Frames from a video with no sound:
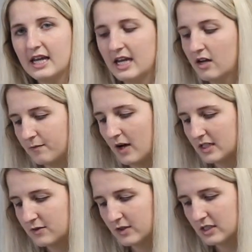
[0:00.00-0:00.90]
in
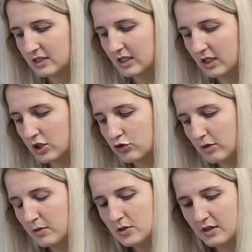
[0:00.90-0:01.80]
phosphorus can
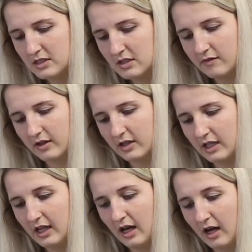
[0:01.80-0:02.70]
contribute to the
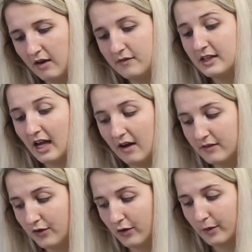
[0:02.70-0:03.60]
severity of the
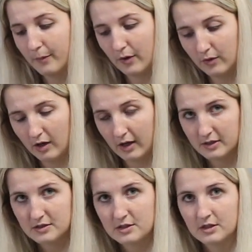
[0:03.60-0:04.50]
alveolar bone
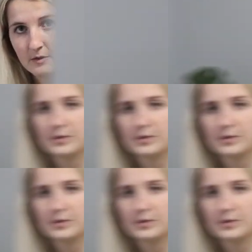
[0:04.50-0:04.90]
loss. So those